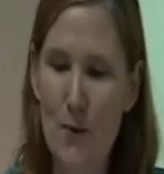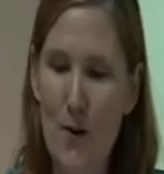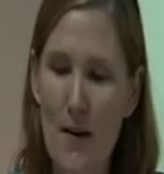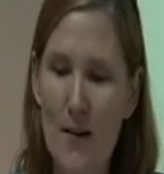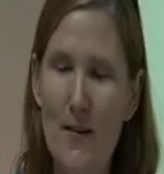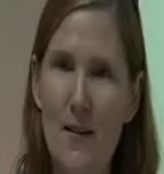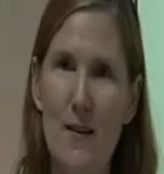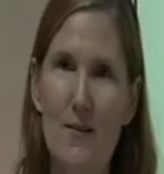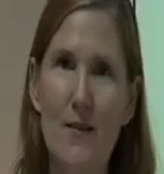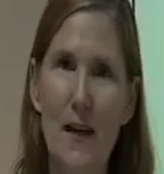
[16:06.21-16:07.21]
product
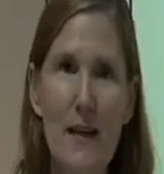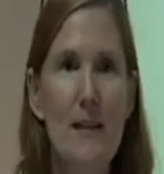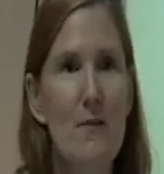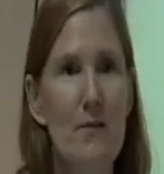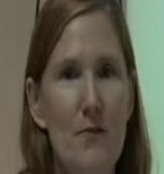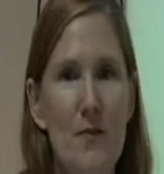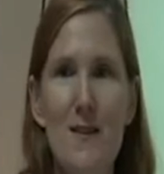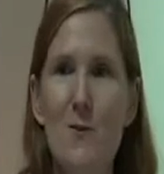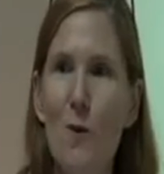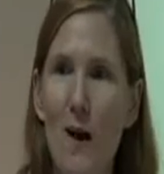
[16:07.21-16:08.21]
of
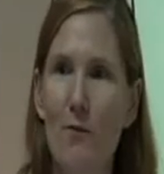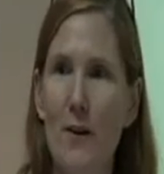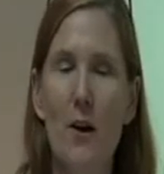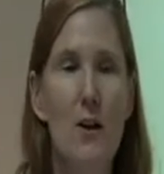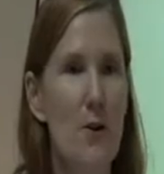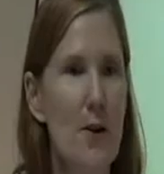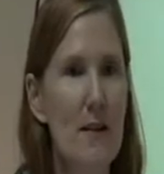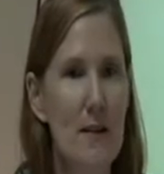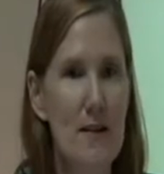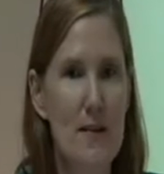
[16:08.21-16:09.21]
1950s welfare
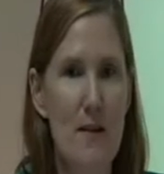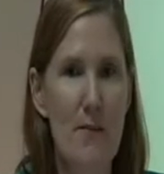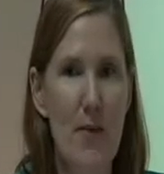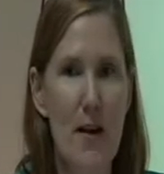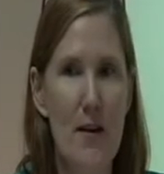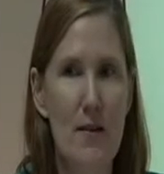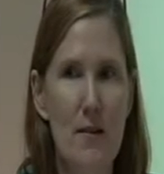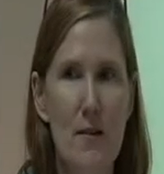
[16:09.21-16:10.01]
colonialism that